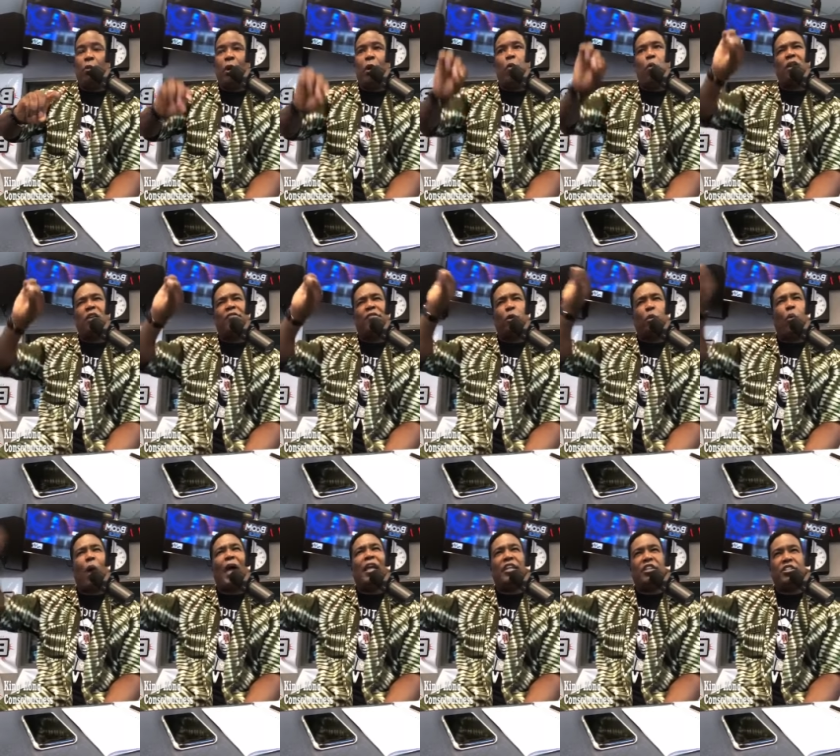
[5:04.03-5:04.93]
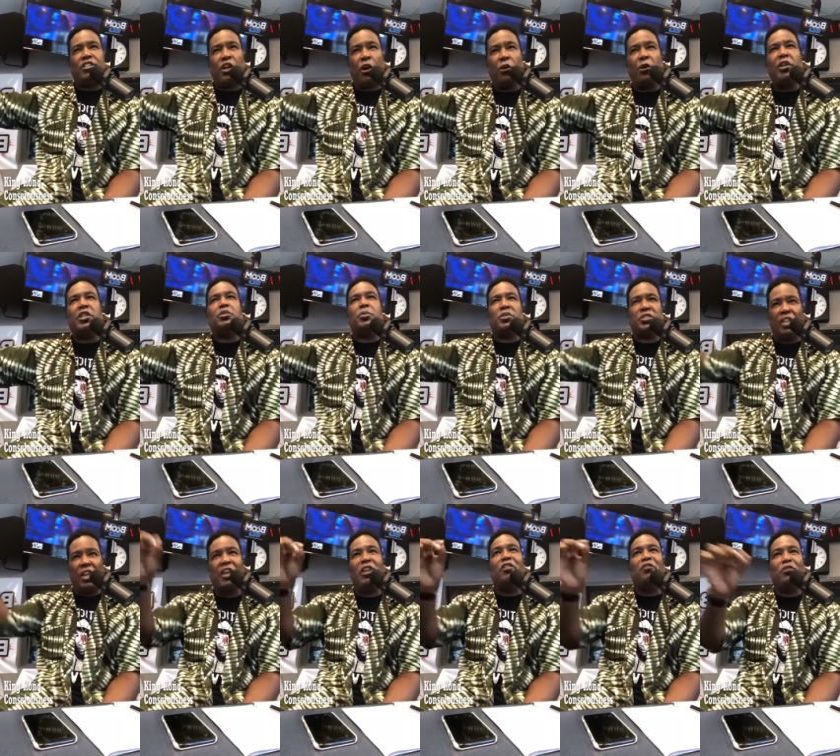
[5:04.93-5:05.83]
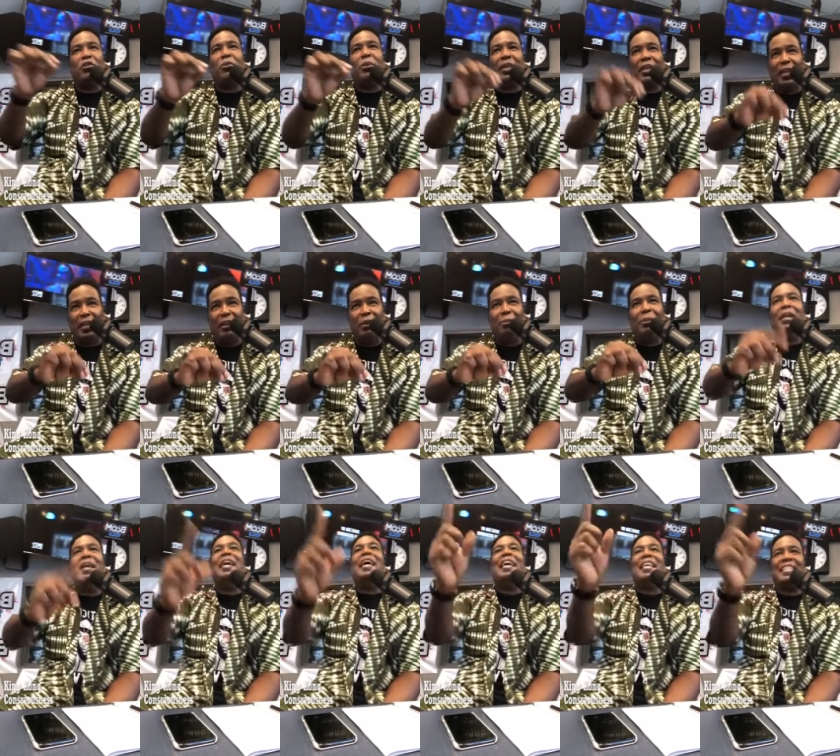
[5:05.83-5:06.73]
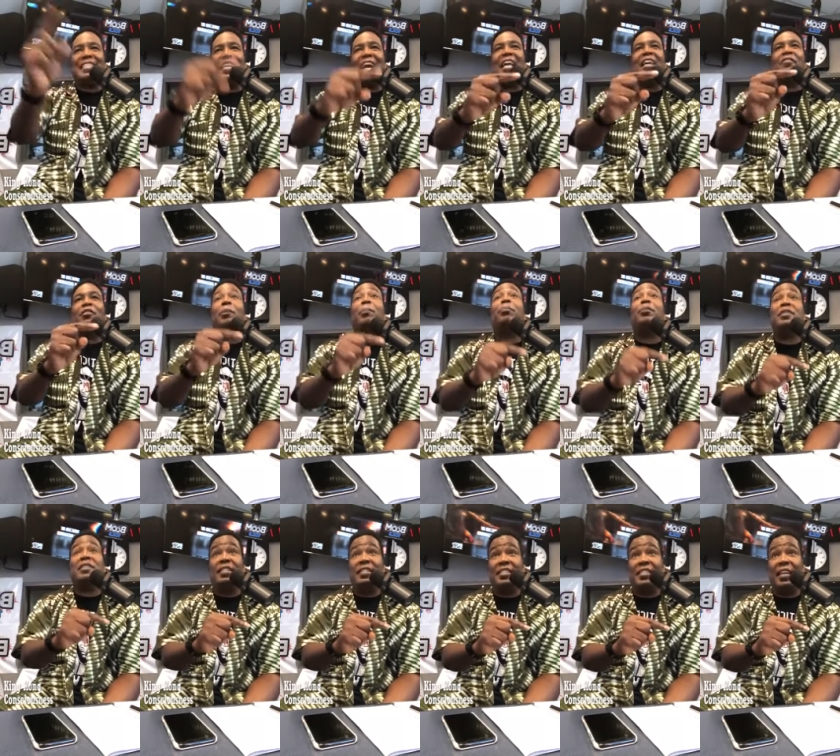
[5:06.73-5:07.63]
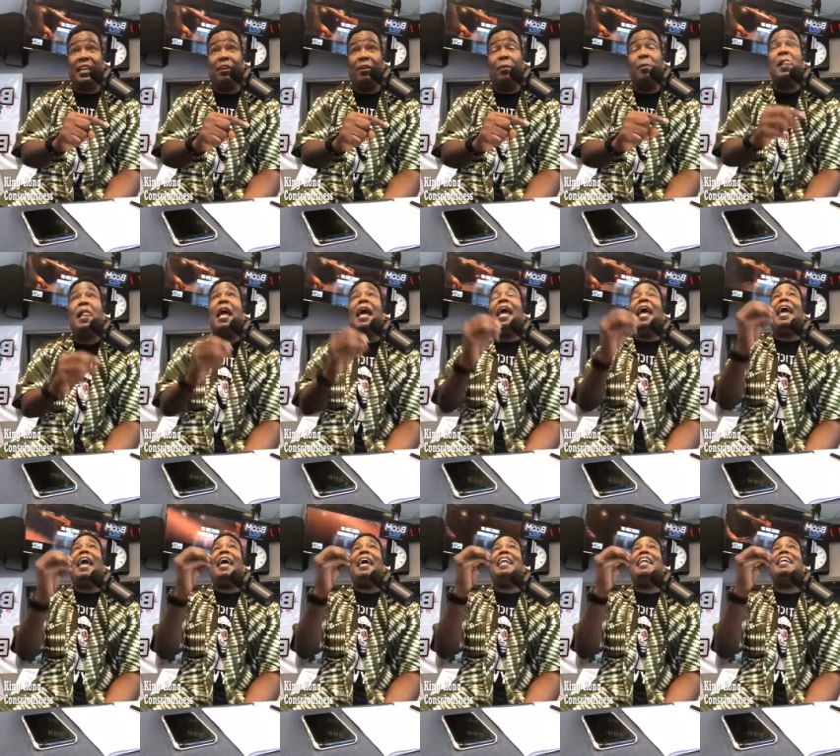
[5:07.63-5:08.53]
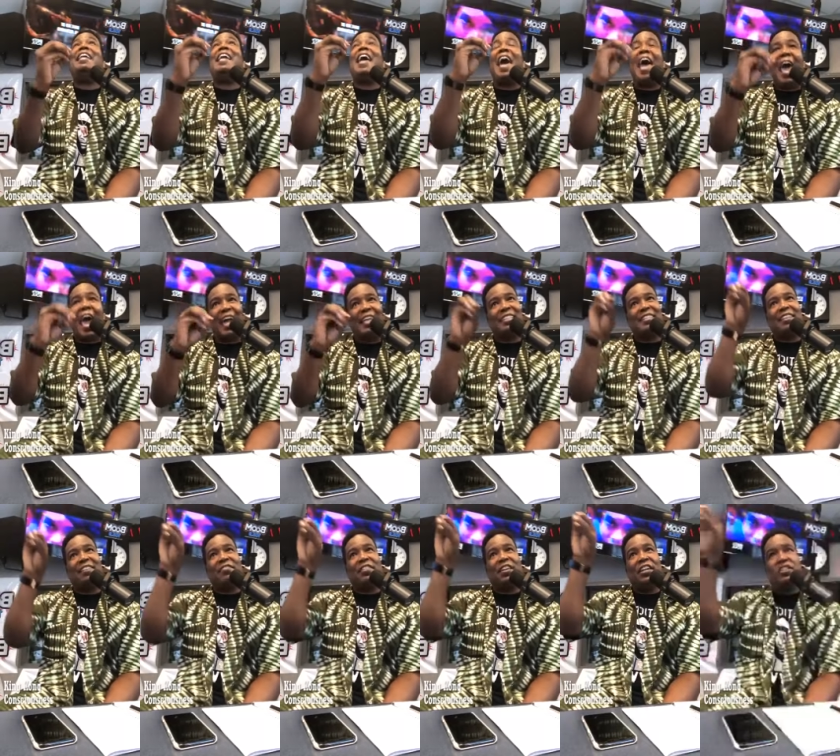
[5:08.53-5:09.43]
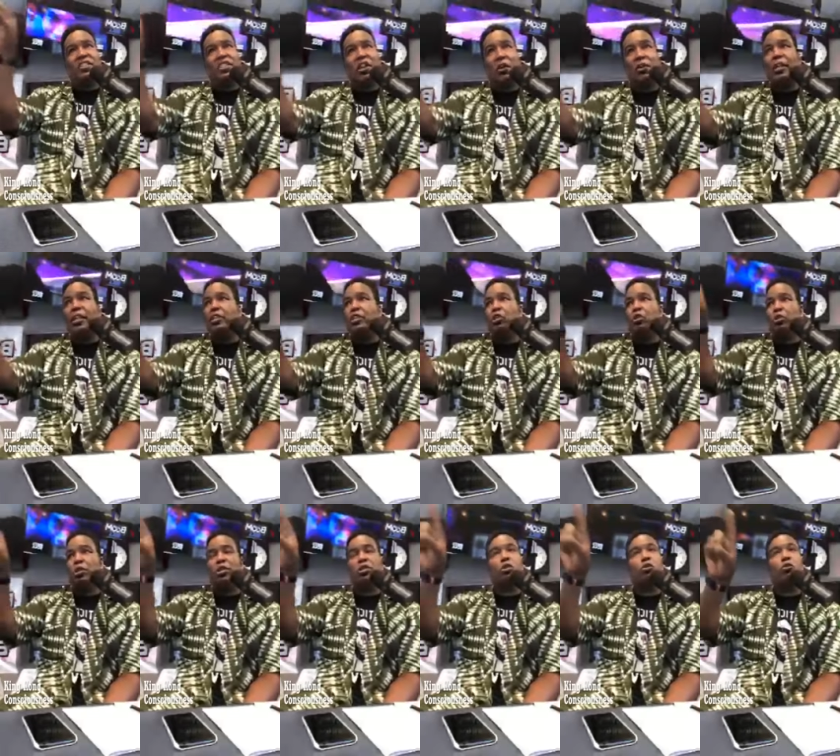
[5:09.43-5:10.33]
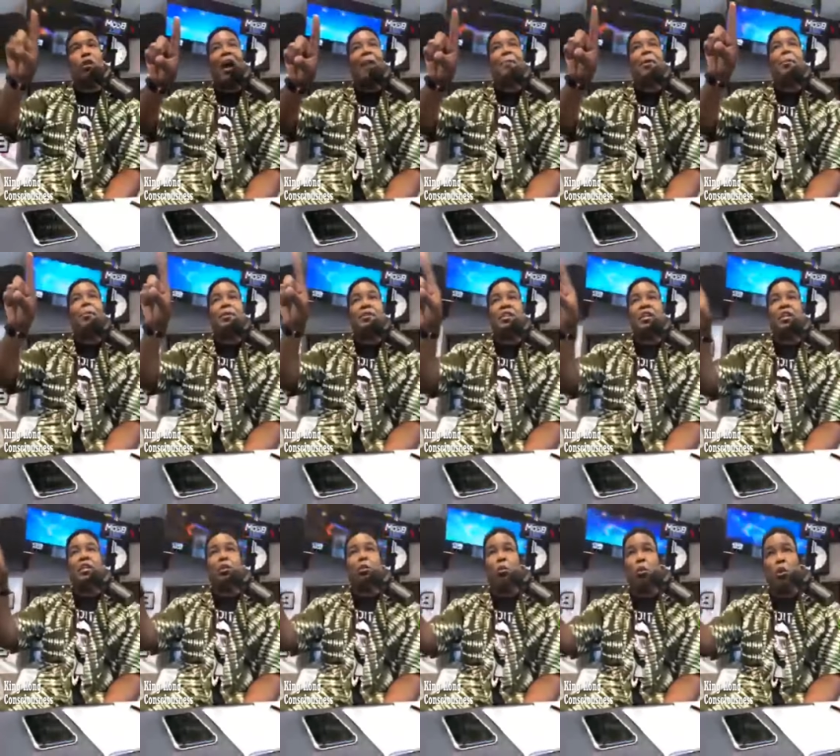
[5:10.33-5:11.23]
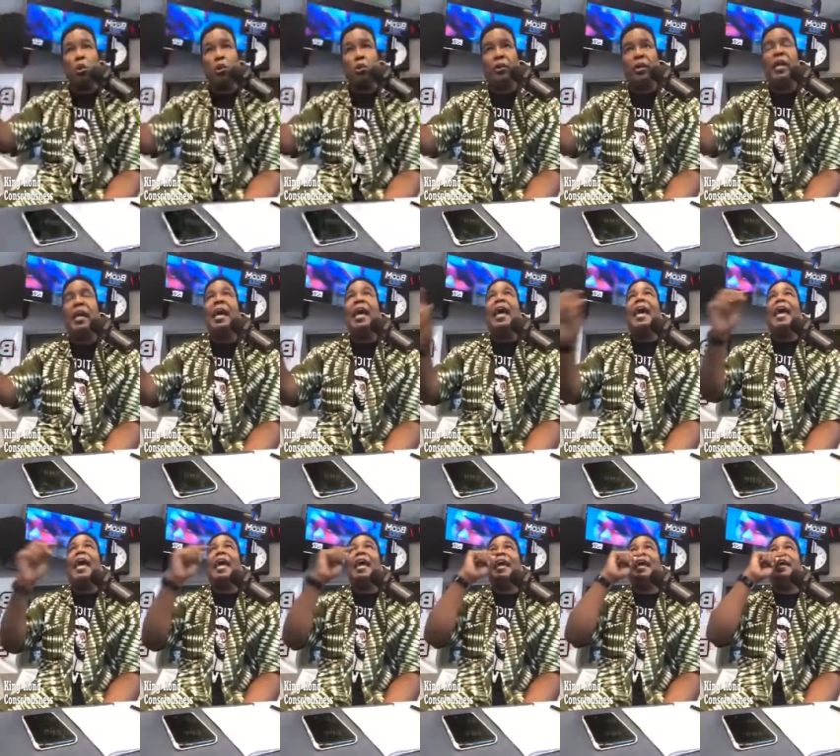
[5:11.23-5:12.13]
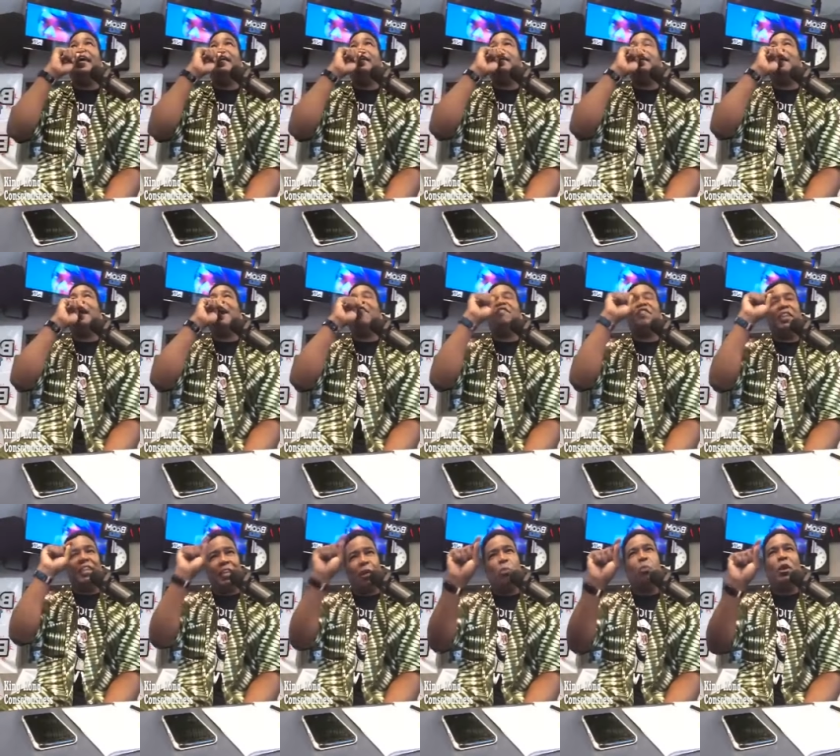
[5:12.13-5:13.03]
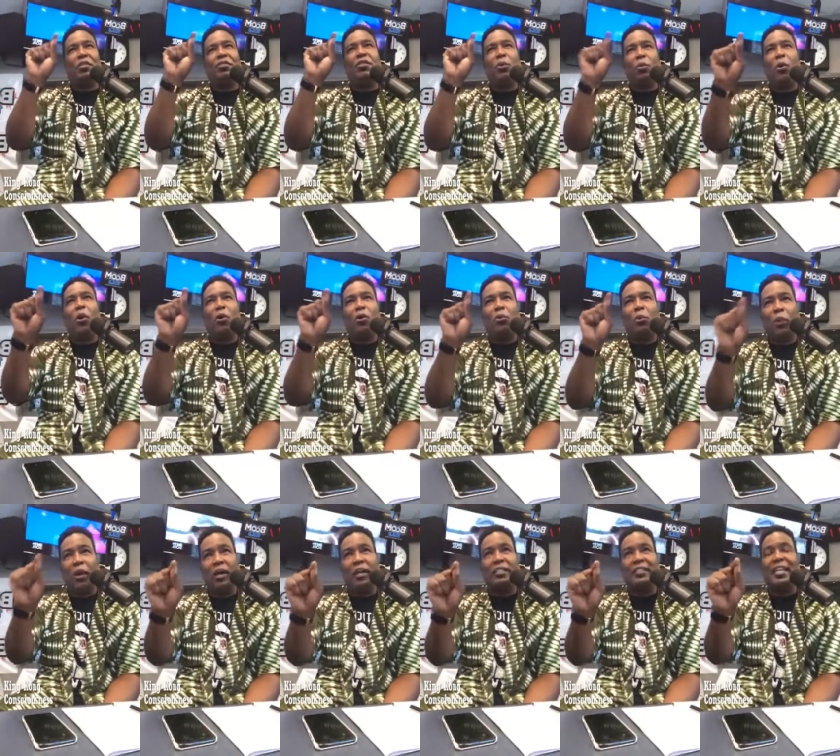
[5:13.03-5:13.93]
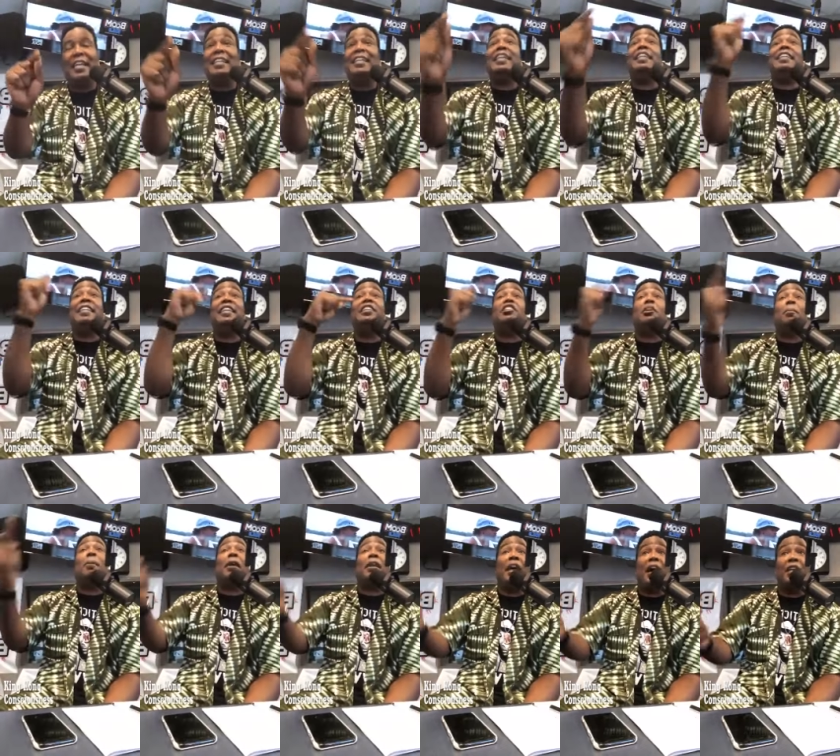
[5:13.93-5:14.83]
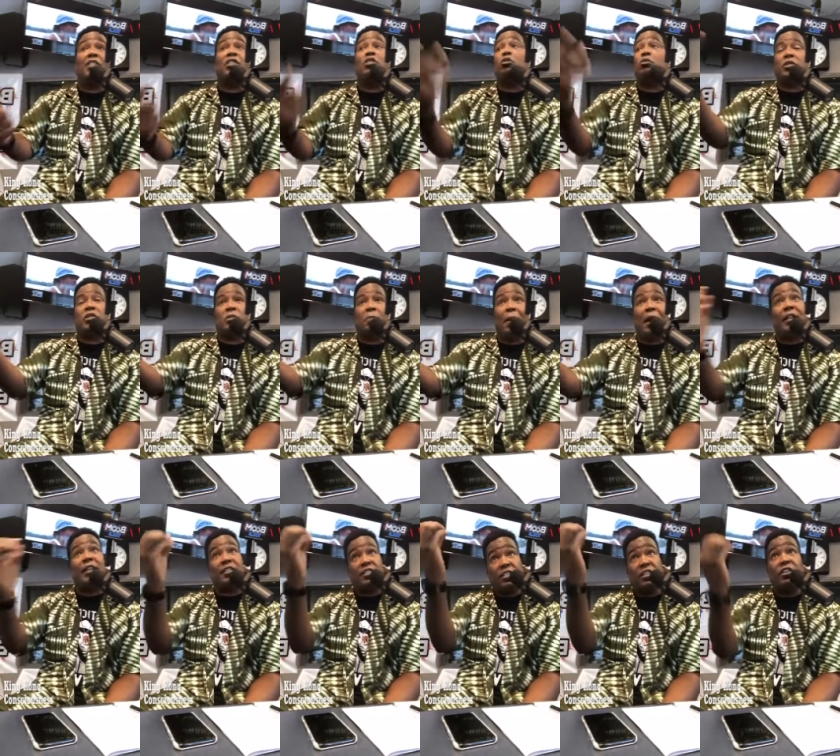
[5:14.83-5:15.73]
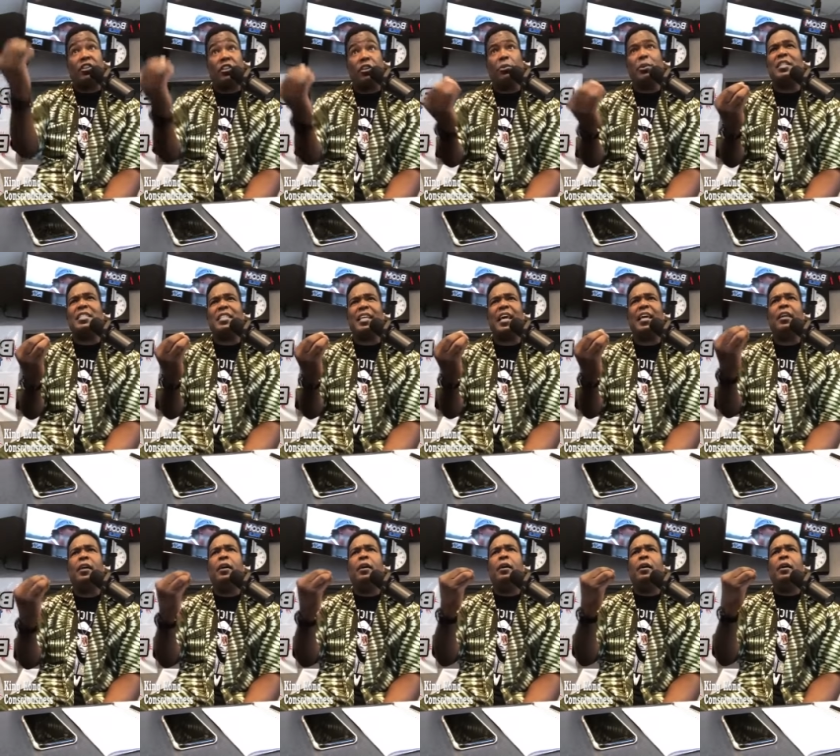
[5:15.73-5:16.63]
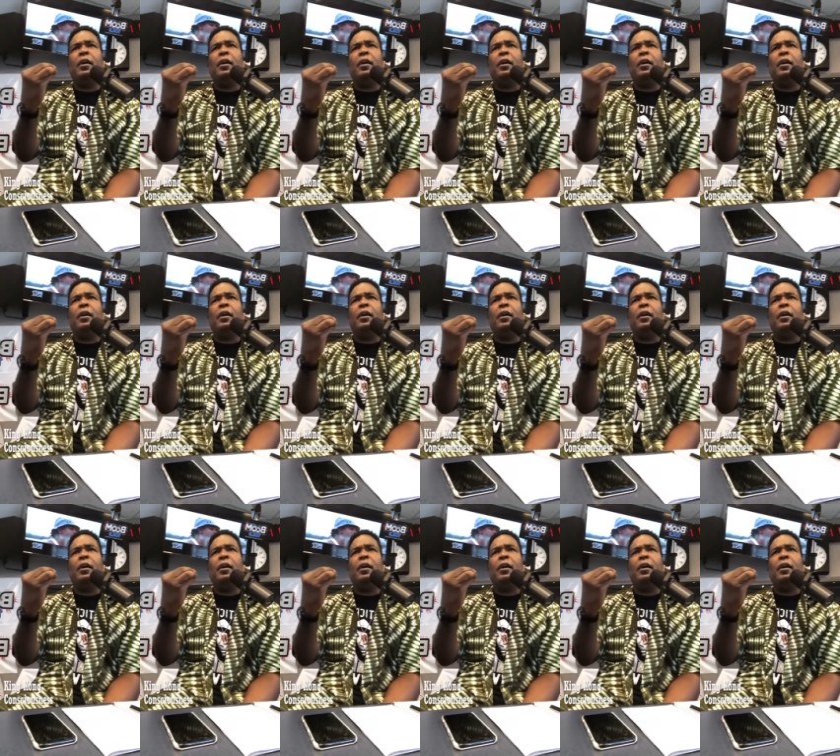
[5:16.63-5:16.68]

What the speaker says: where one of the white attorneys was interviewing him inside of the prison cell, and he asked the attorney to describe a particular word, and I forget what the word was, and then DrUmarJohnson responded, Sin-Q, he said,